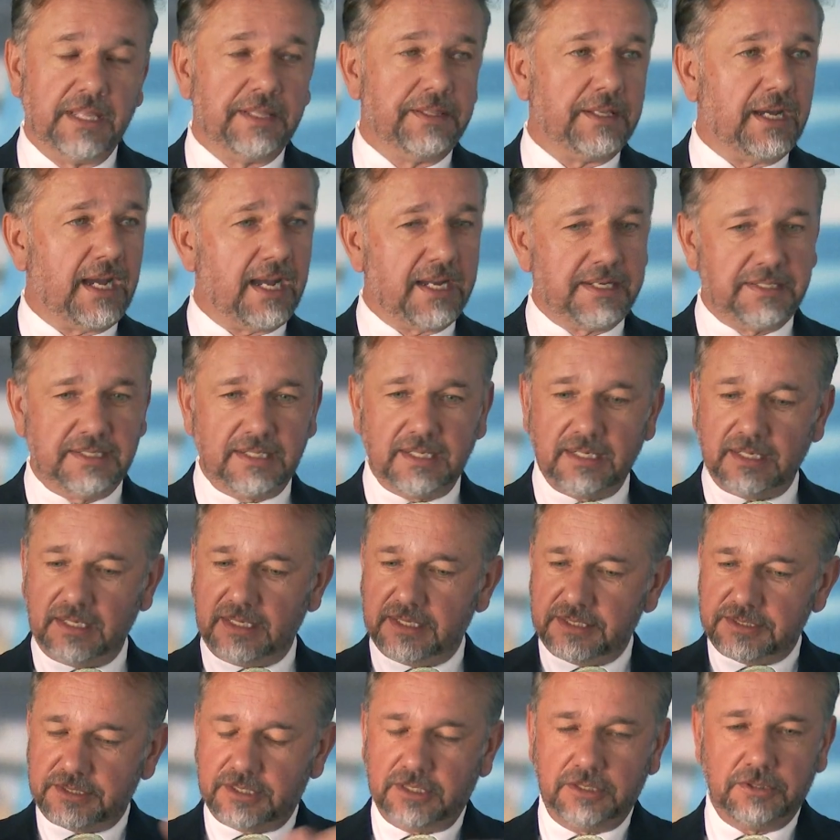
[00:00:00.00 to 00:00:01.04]
The idea
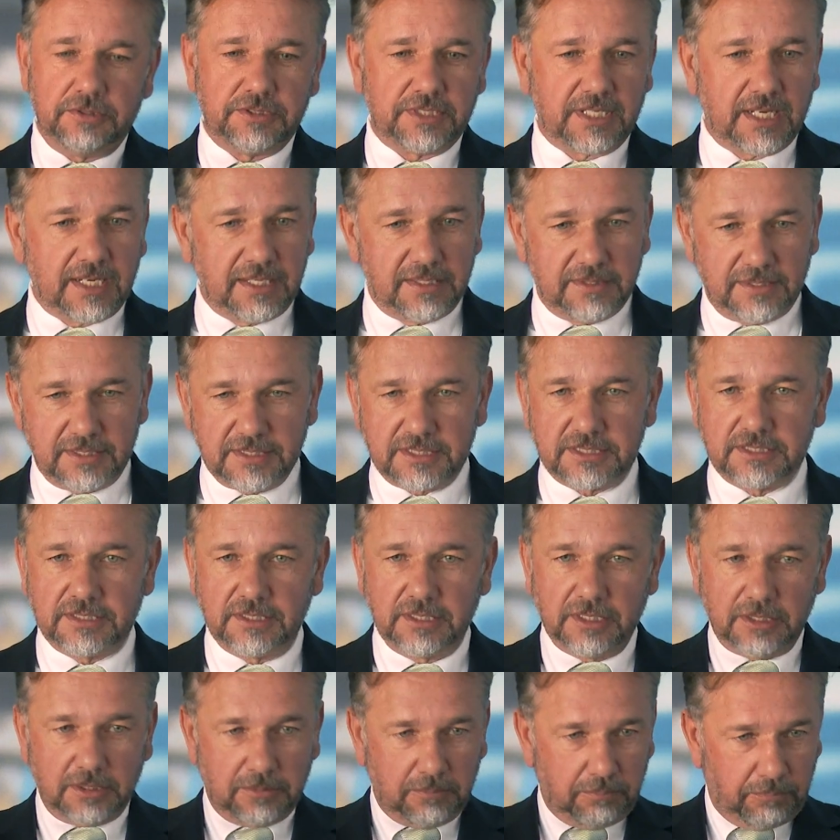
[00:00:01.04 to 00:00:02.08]
is you take this
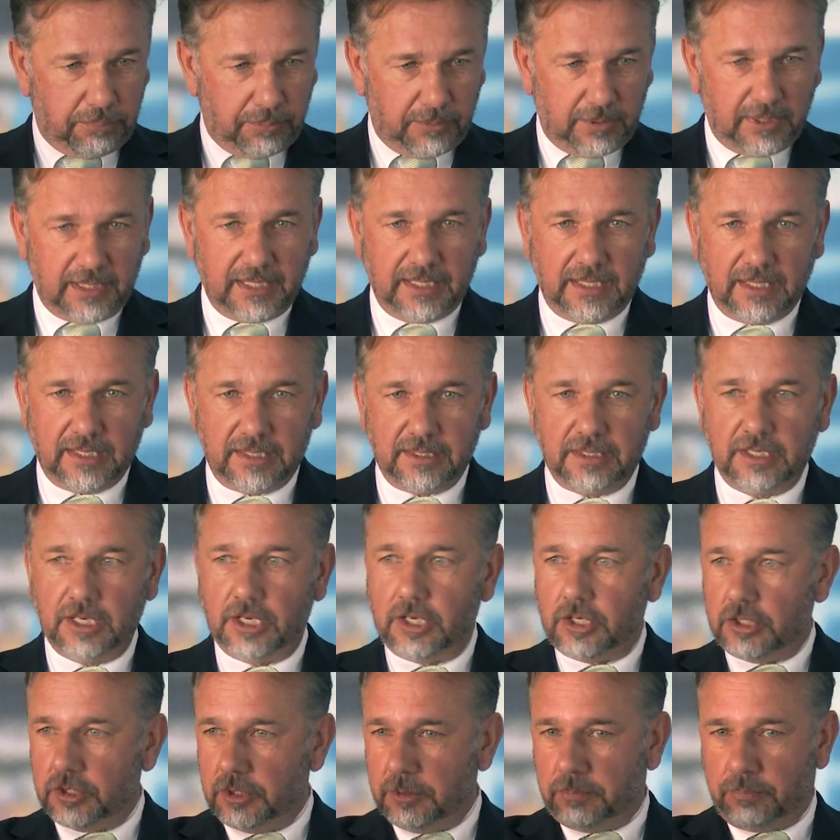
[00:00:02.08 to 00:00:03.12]
plan,
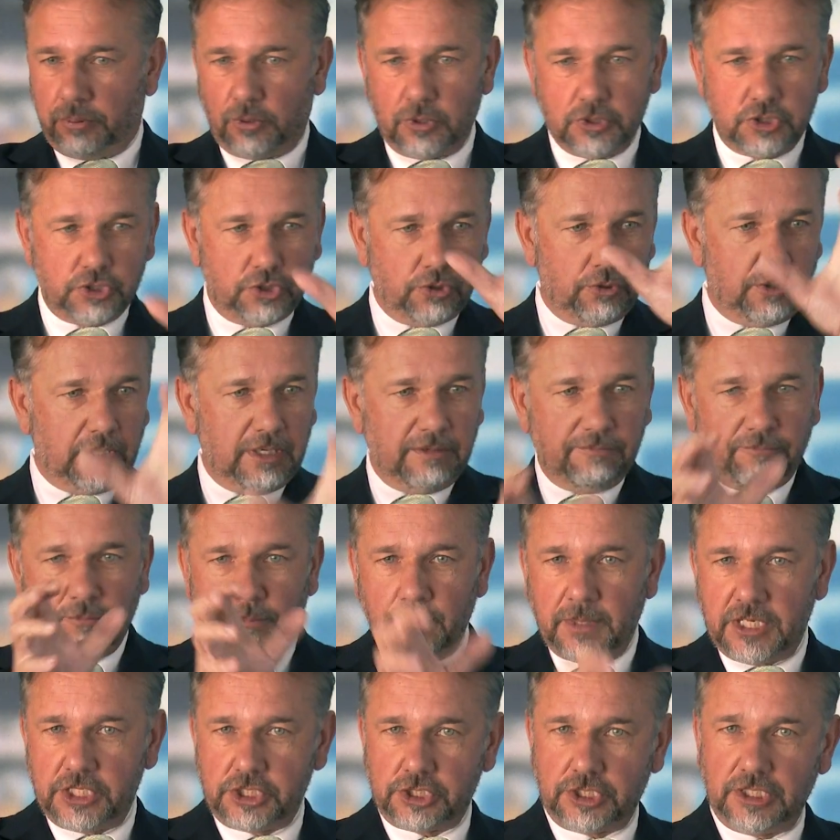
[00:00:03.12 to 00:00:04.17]
you put your
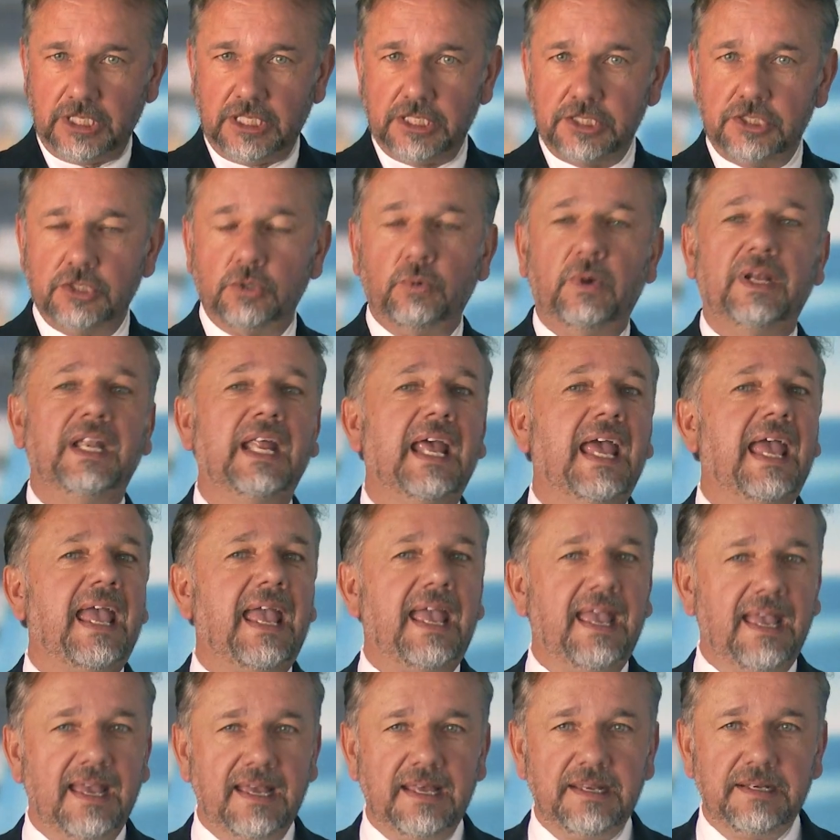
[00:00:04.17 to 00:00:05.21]
information into it,
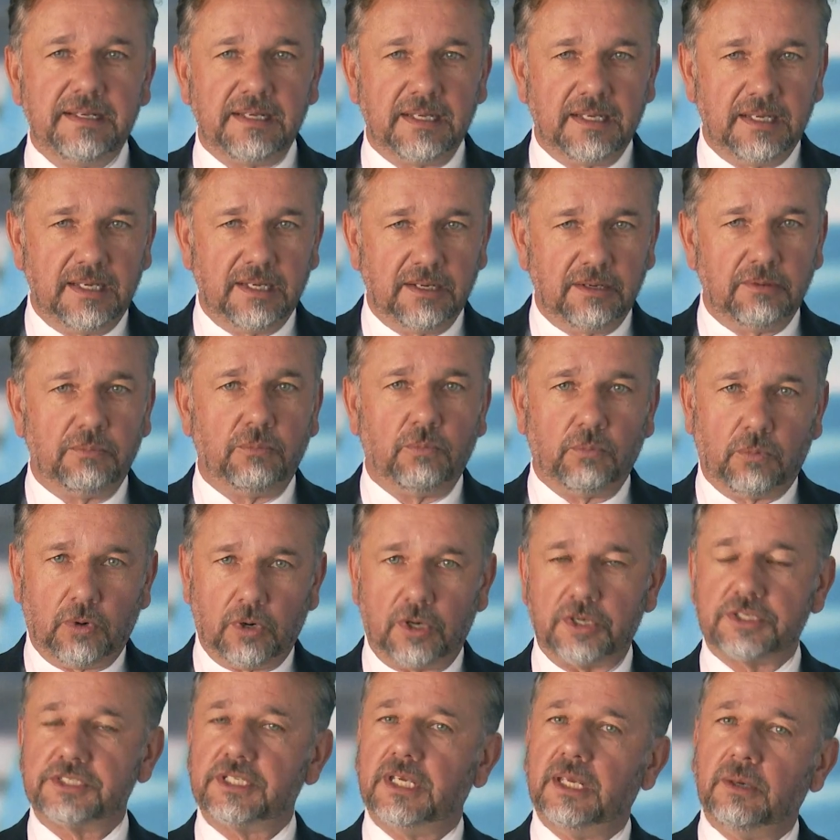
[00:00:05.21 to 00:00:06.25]
and it
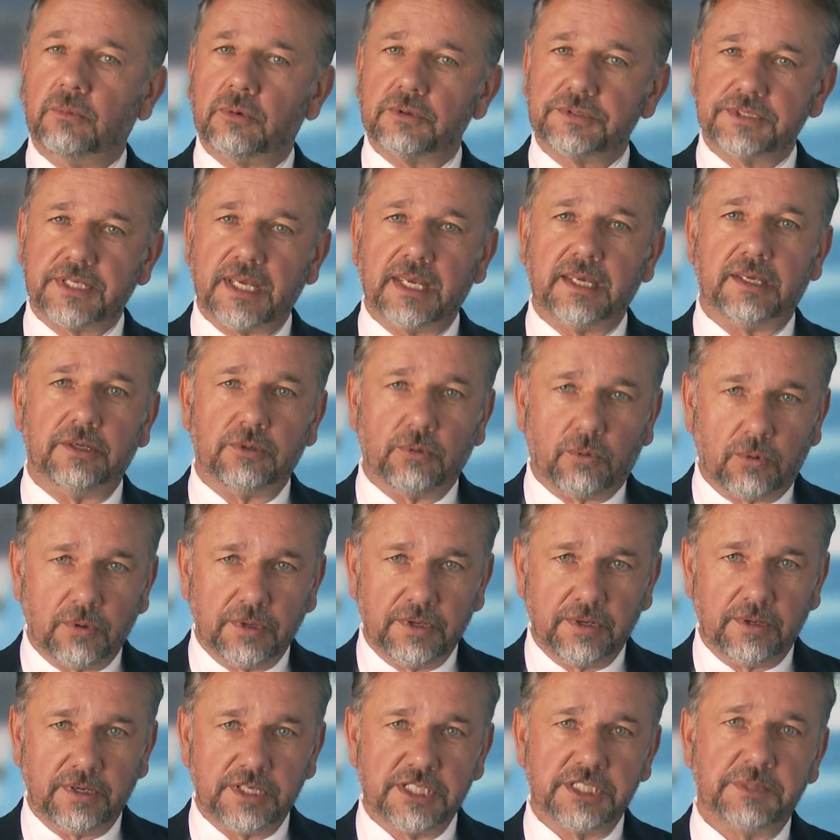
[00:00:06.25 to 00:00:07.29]
works. It will take an
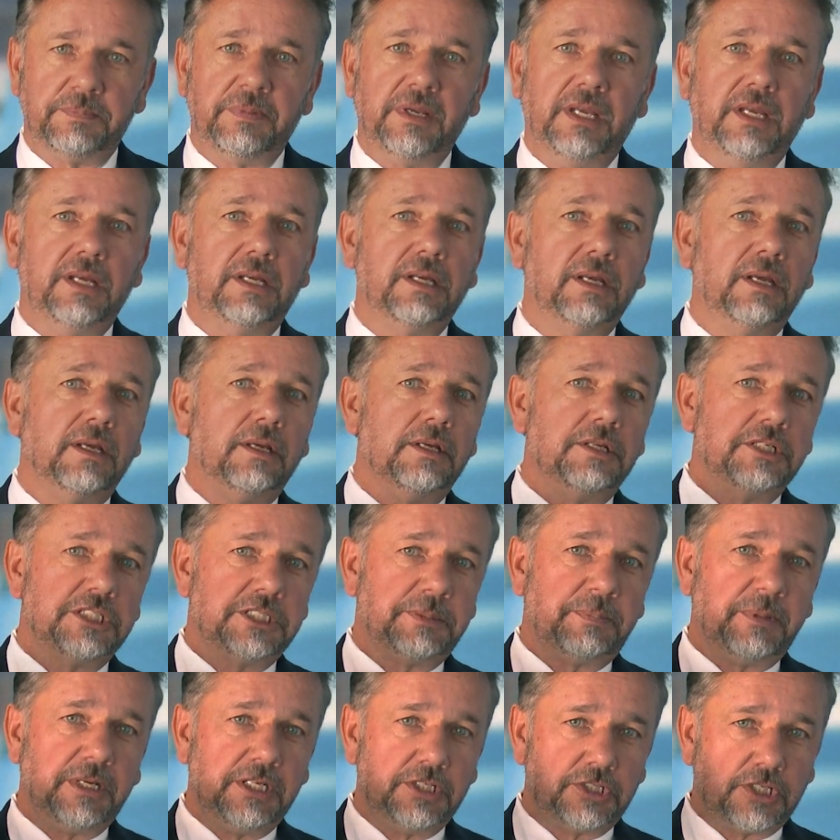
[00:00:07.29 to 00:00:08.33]
ordinary
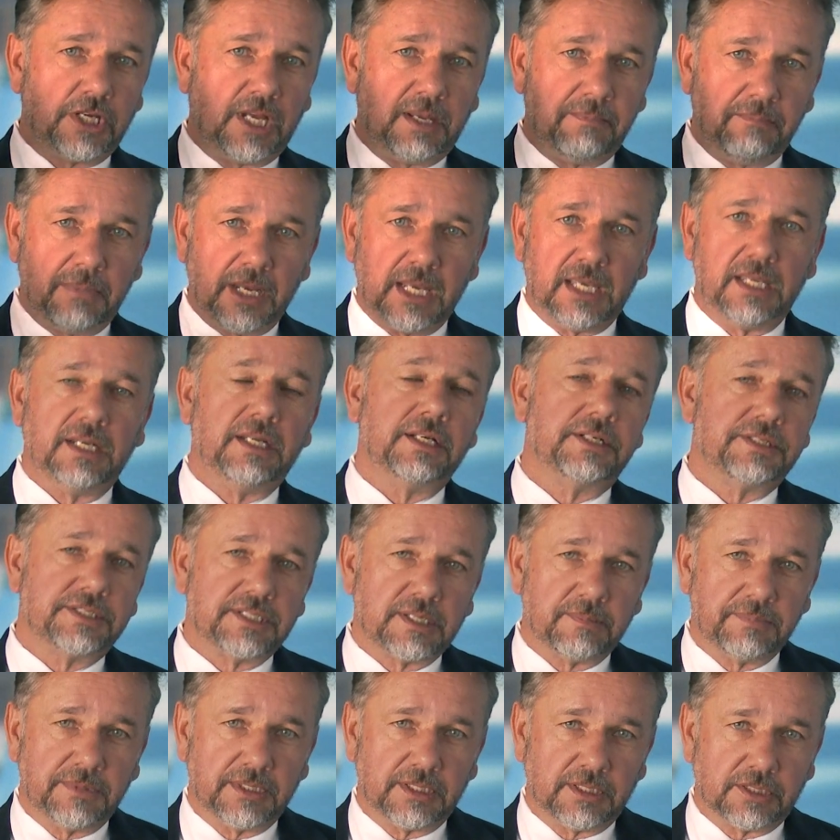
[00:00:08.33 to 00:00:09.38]
speech and make it into
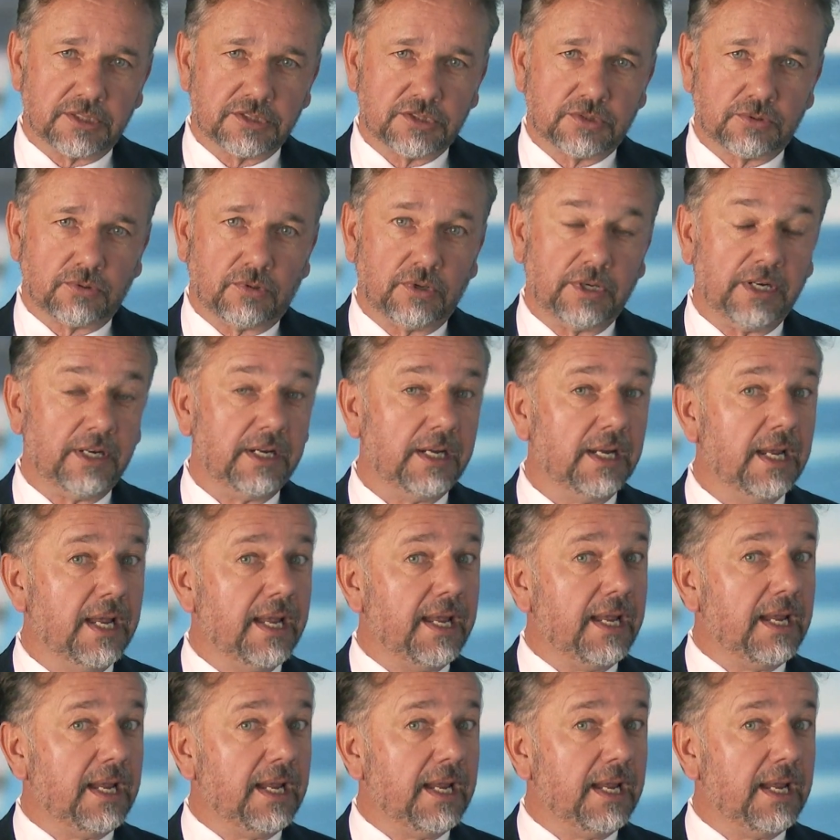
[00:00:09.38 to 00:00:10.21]
something extraordinary.